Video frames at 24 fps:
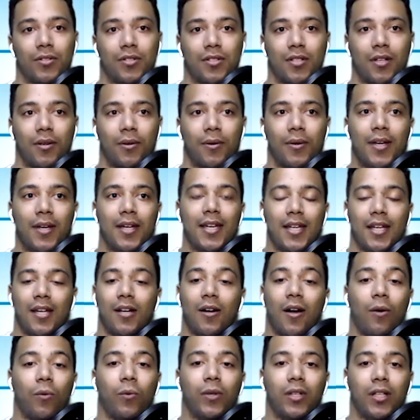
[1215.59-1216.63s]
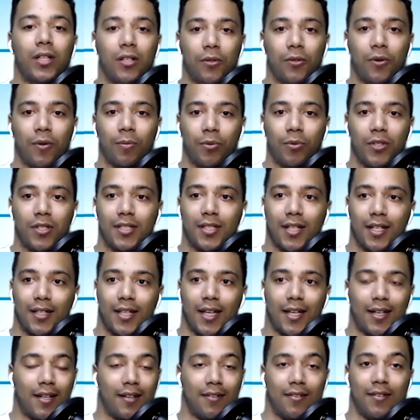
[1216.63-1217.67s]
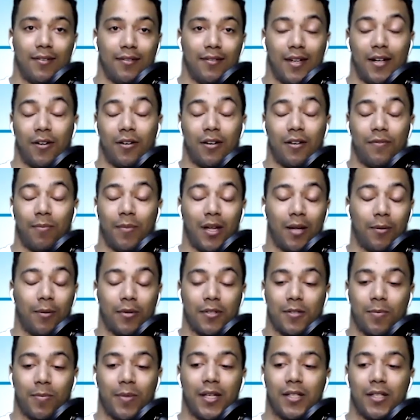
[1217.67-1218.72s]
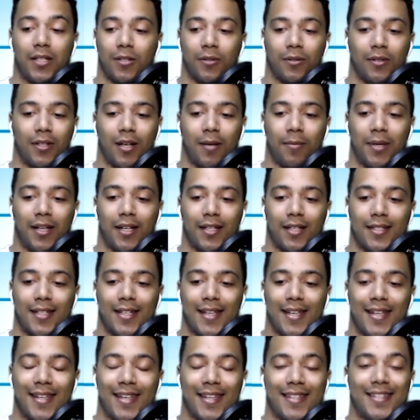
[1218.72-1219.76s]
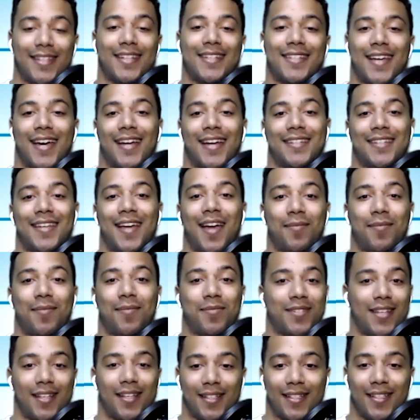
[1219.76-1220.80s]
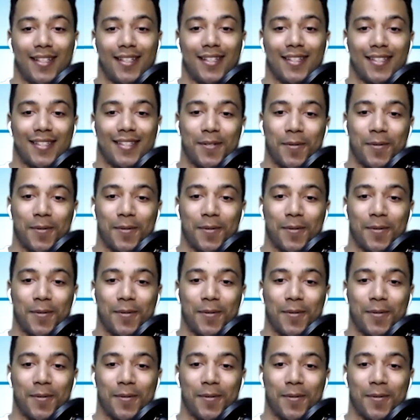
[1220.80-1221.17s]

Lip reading: So, I really do appreciate that narrative and be able to speak to it. I mean, it's exciting times to say the least.